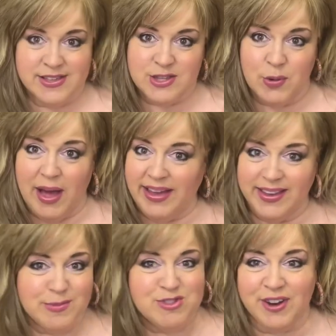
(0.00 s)
So I
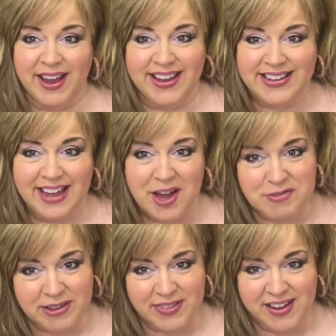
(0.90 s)
am trying
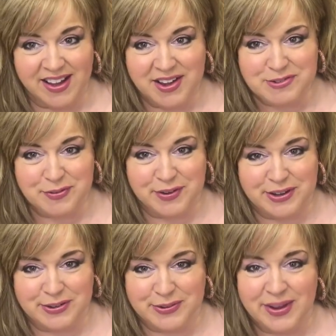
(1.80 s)
everything on for
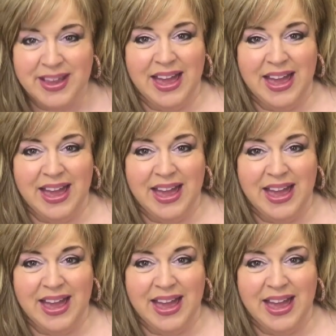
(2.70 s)
you